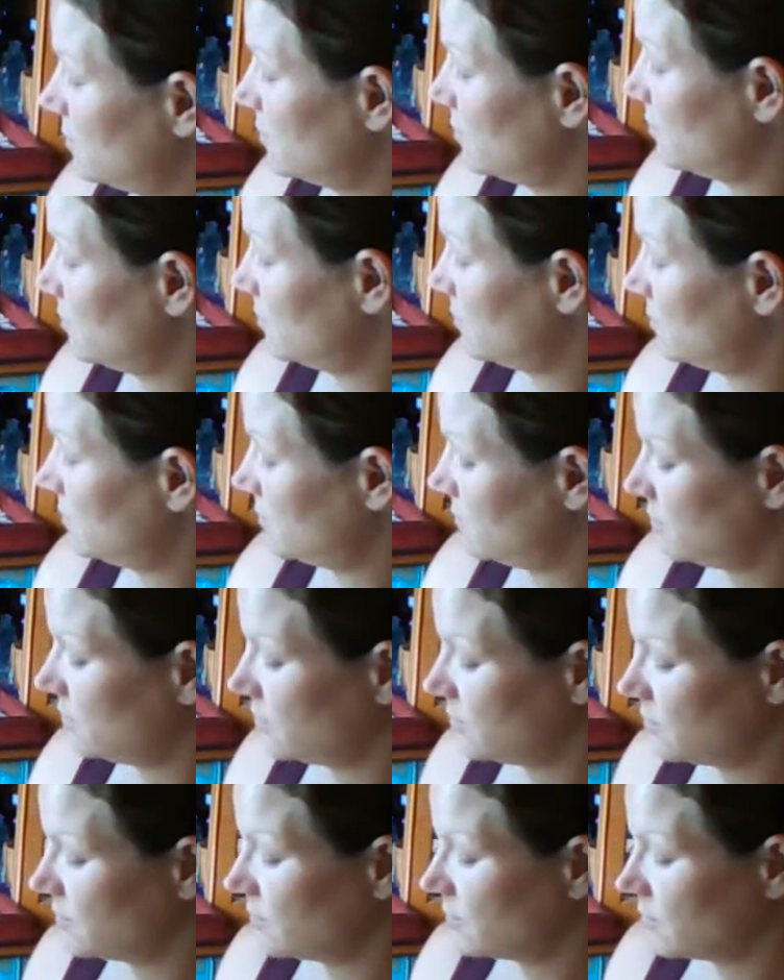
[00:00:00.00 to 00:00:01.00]

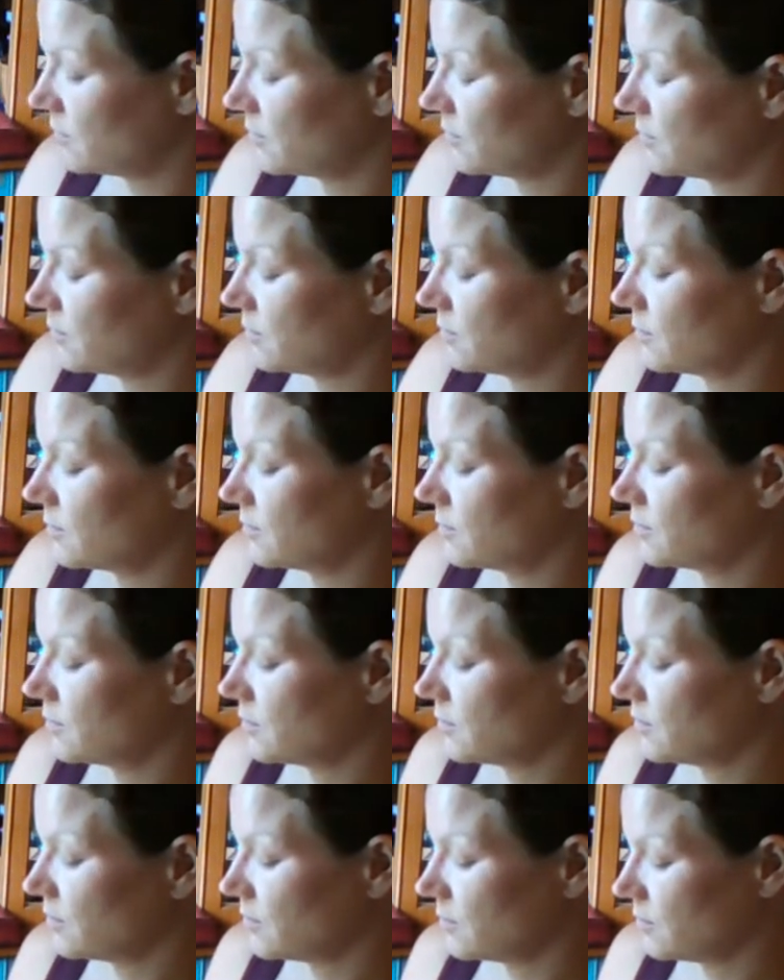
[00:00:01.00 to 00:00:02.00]

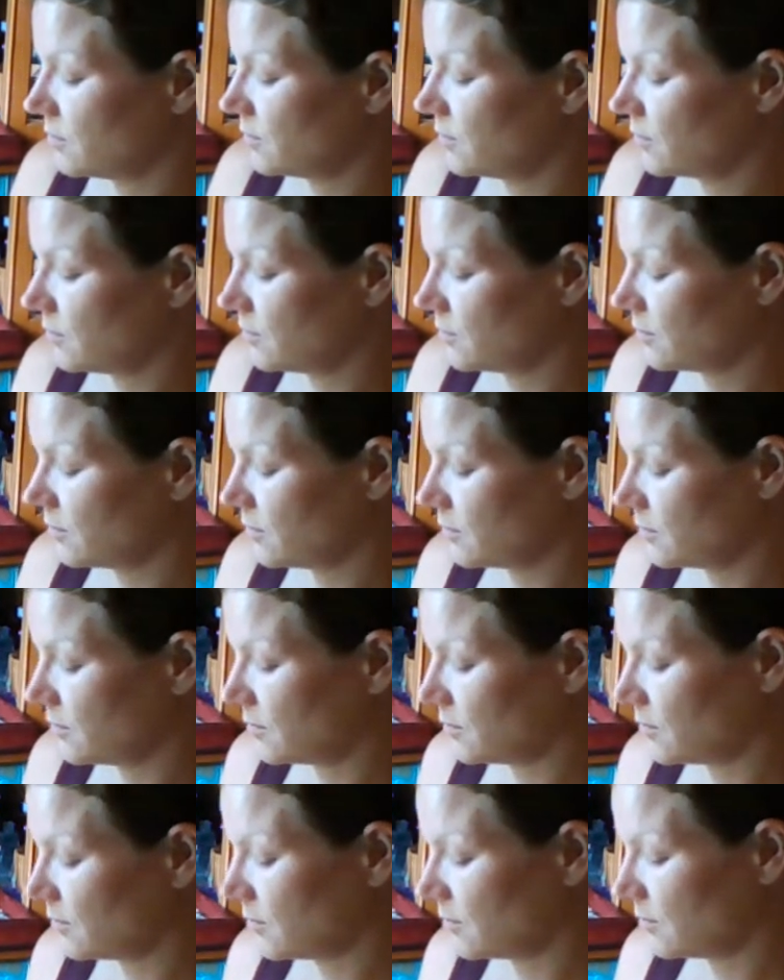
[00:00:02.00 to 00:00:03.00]

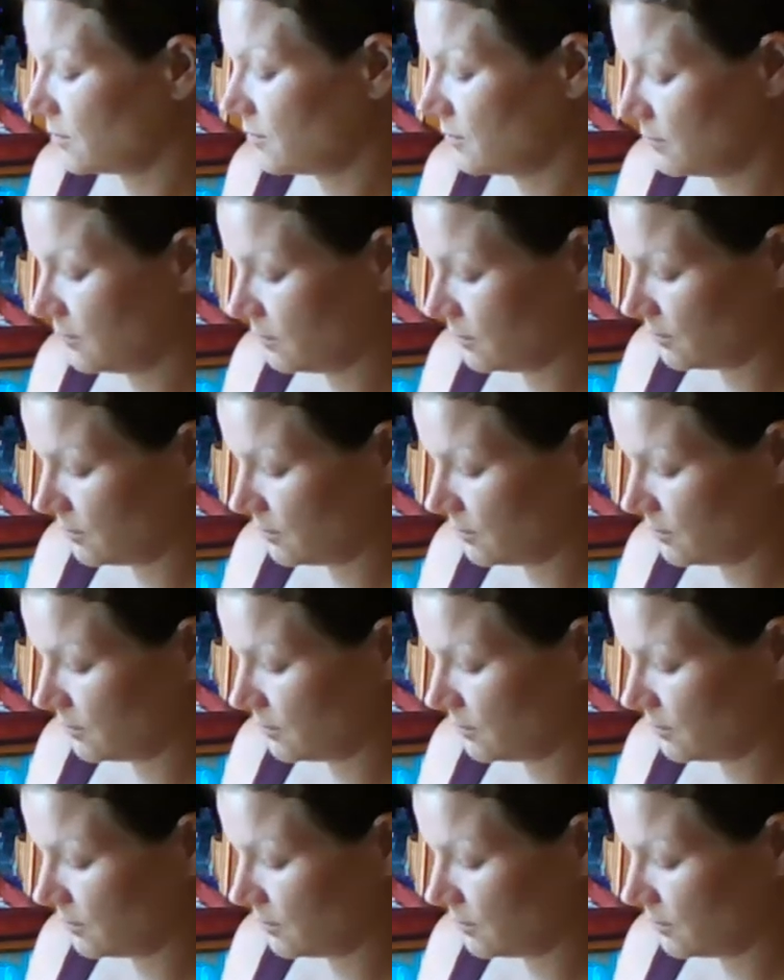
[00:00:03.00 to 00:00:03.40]
(no one is talking)